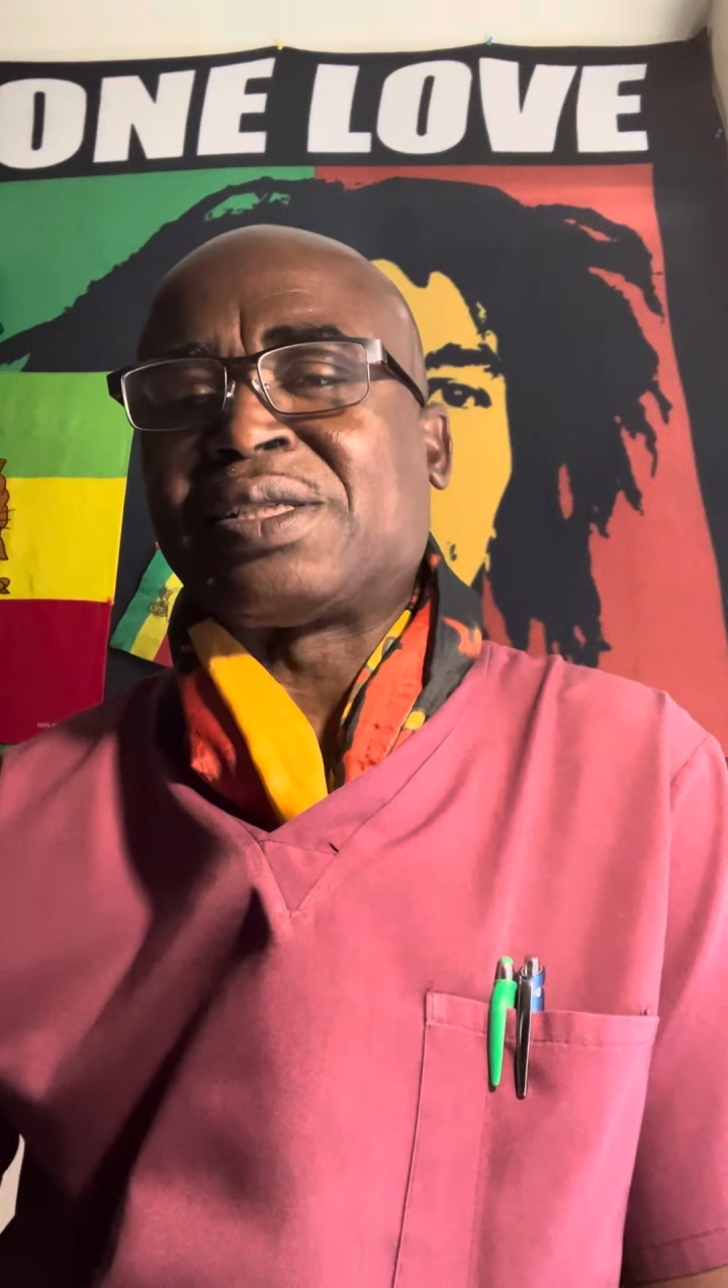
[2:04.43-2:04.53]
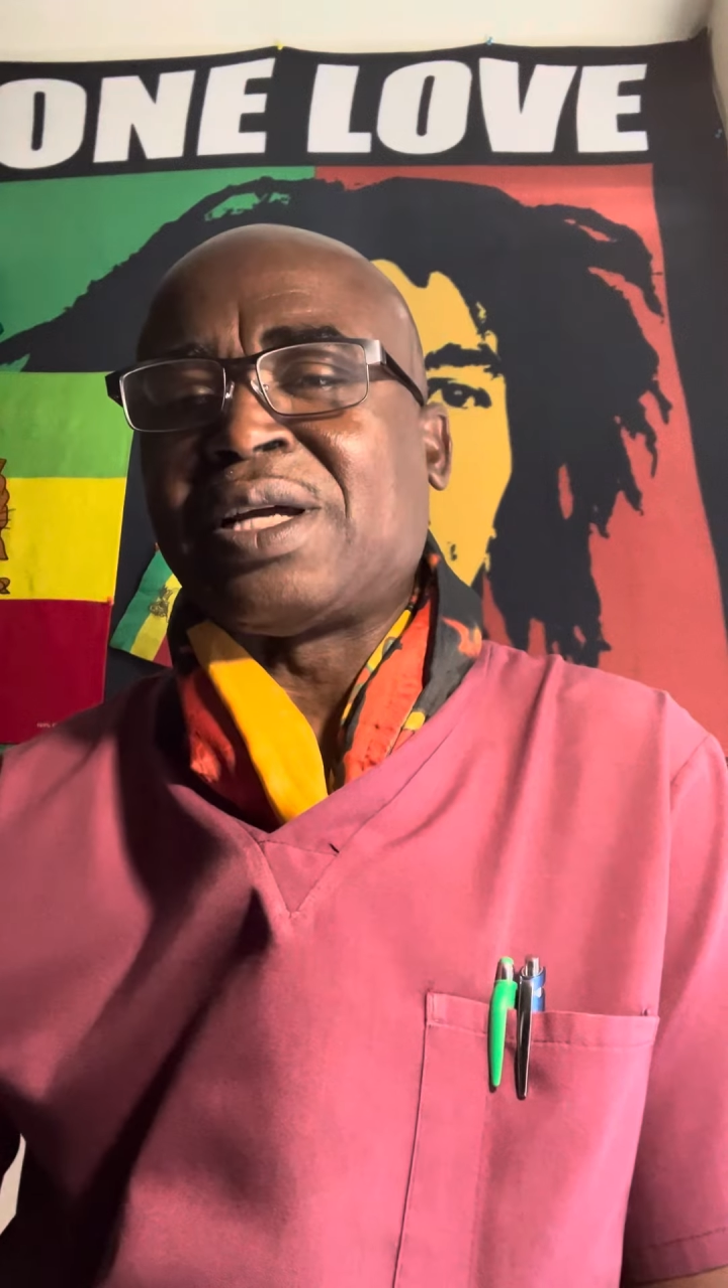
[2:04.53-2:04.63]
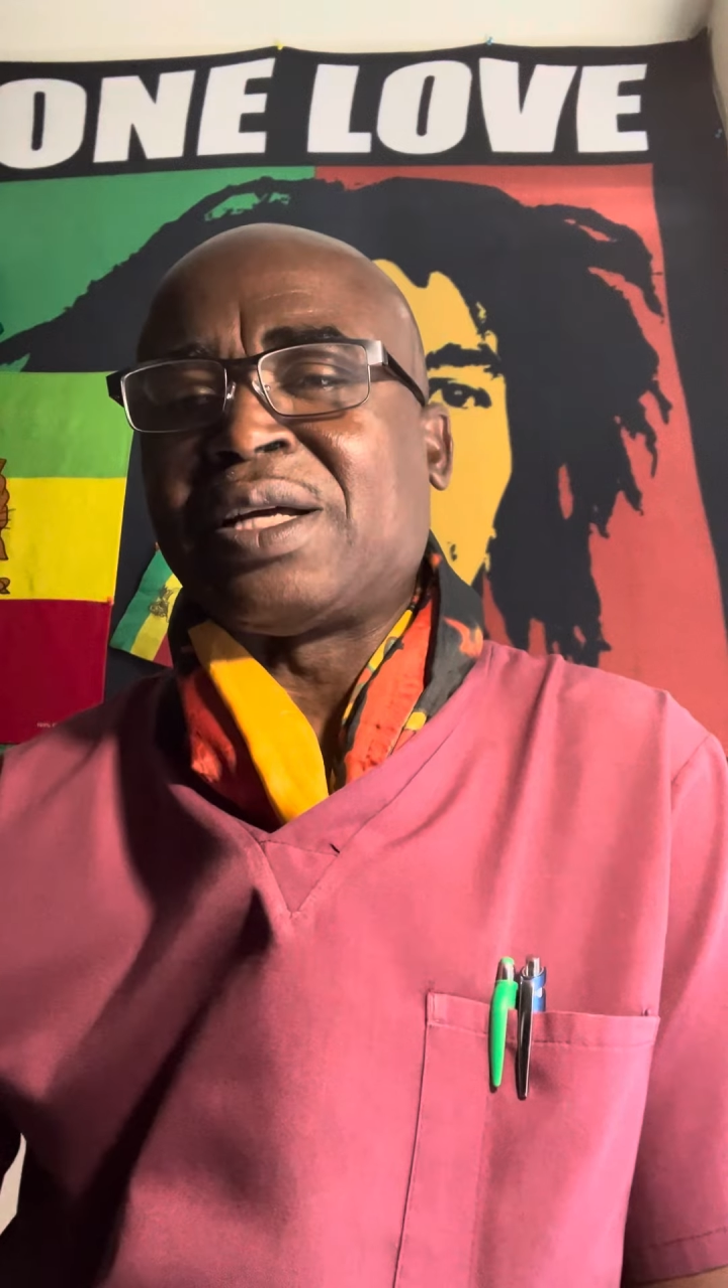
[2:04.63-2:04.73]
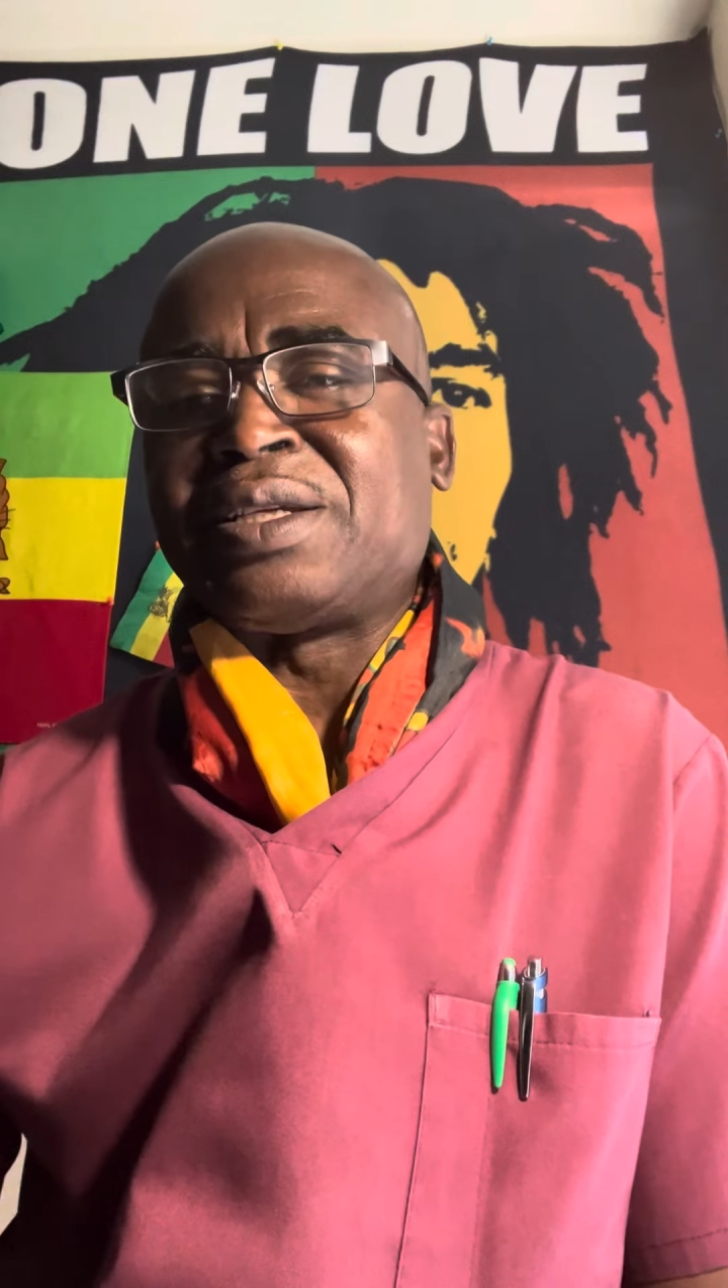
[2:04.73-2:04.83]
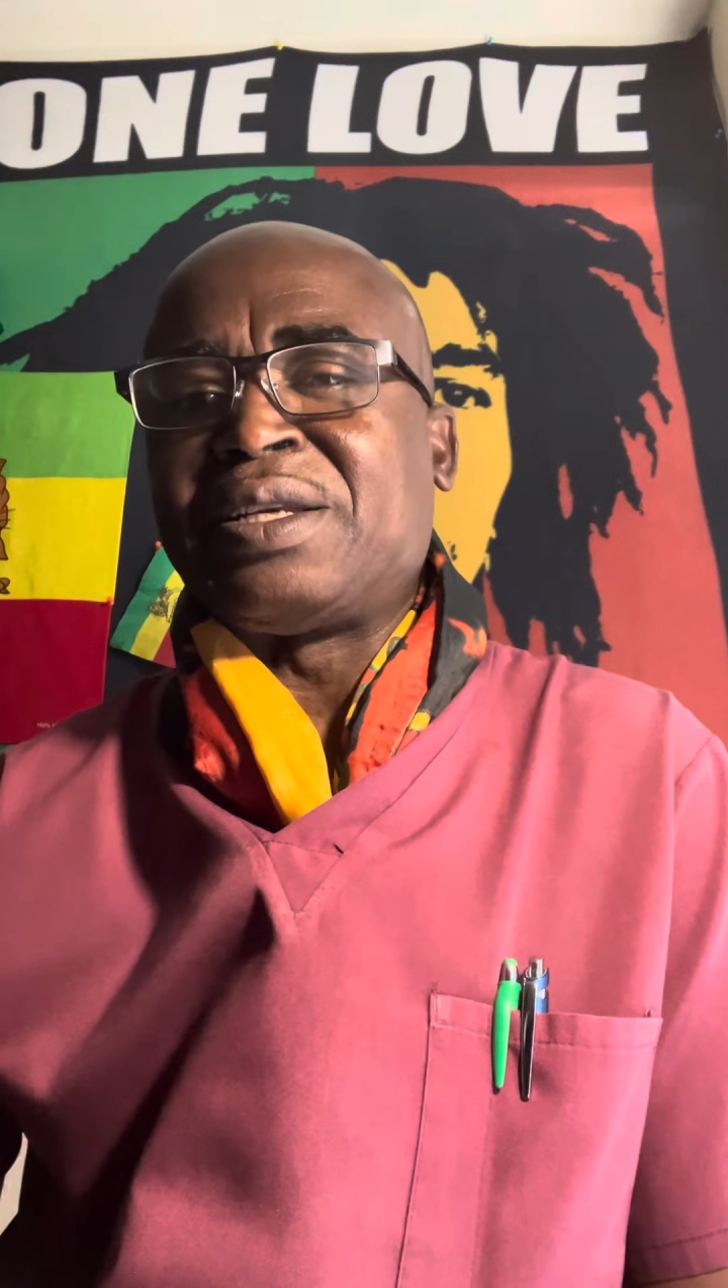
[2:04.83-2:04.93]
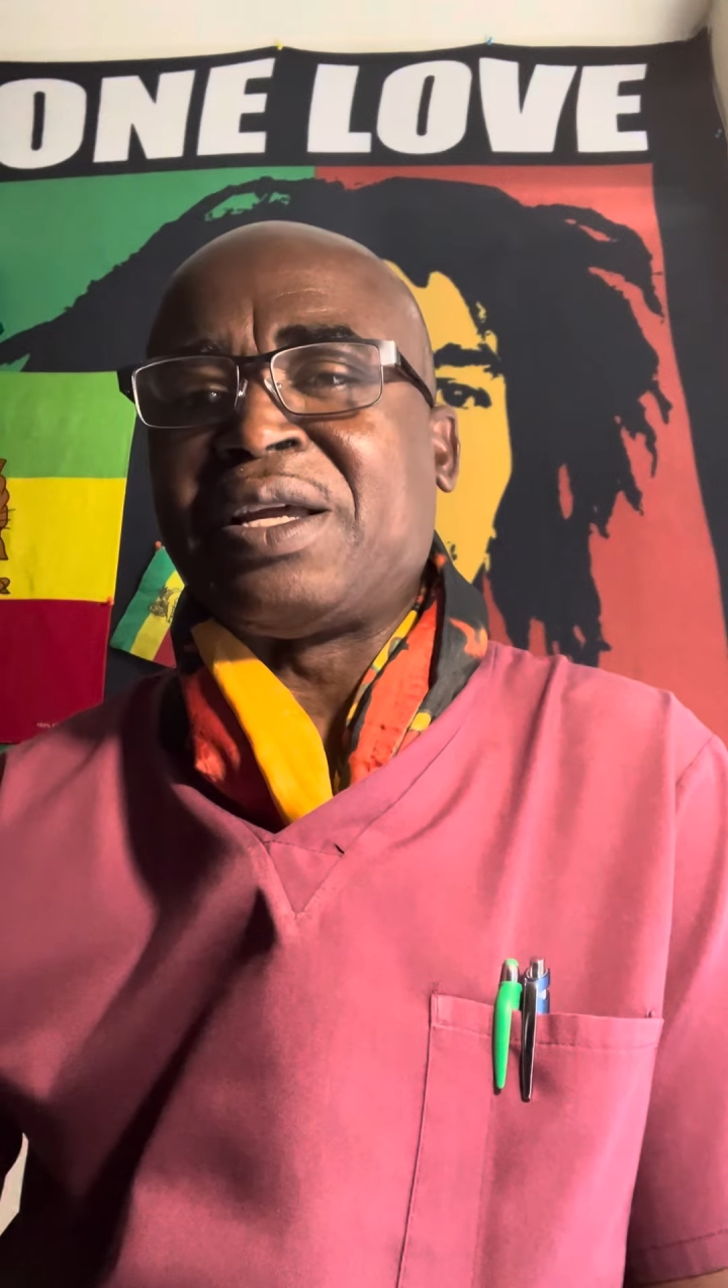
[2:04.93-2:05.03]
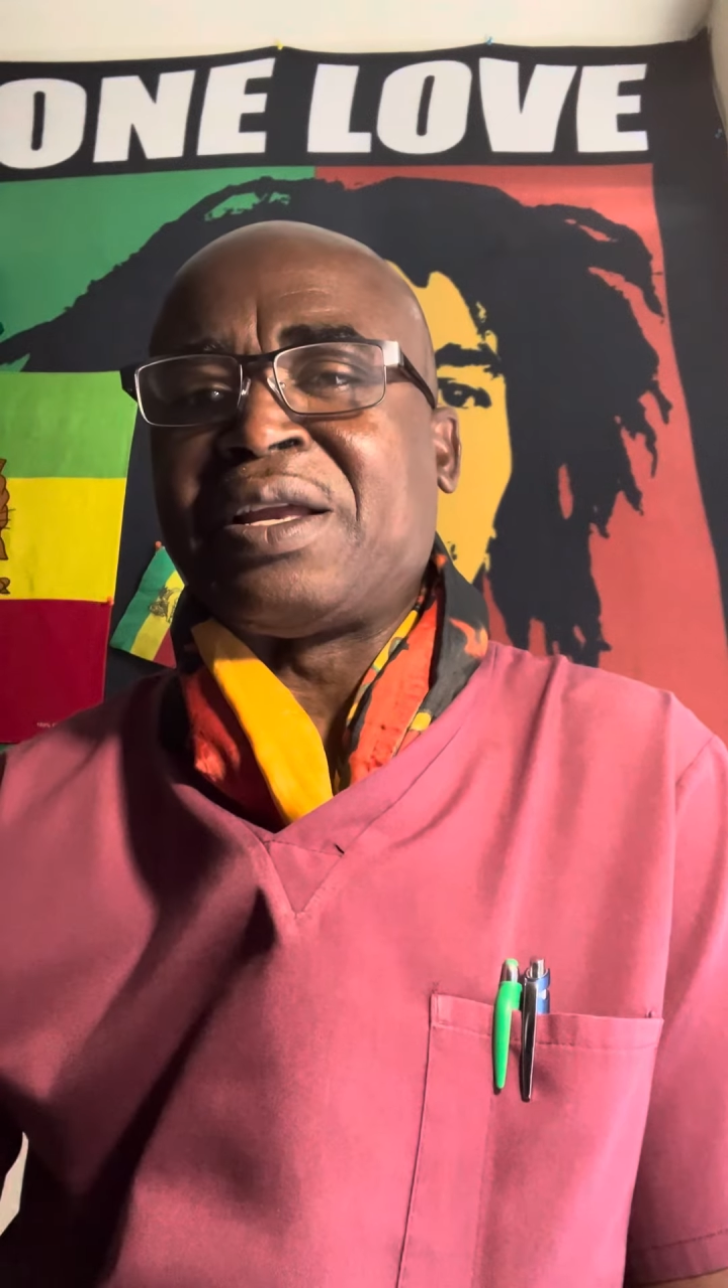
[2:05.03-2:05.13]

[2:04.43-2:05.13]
starting